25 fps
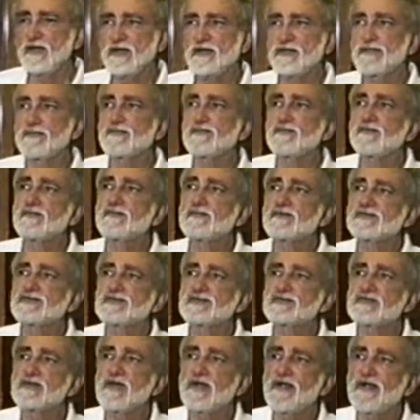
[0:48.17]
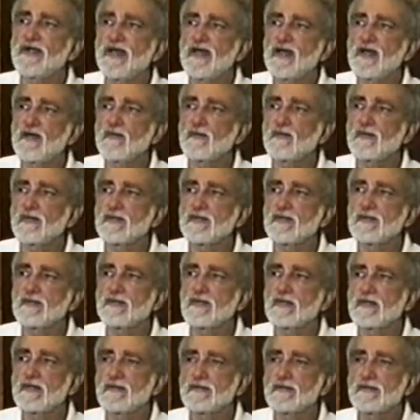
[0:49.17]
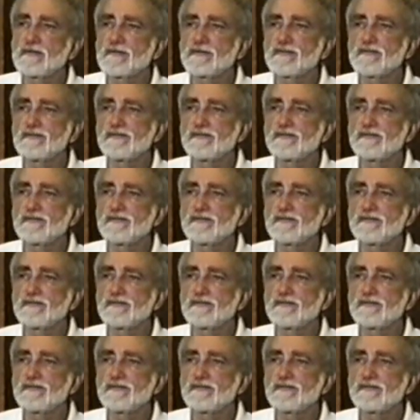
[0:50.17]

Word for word: uh, start out with um,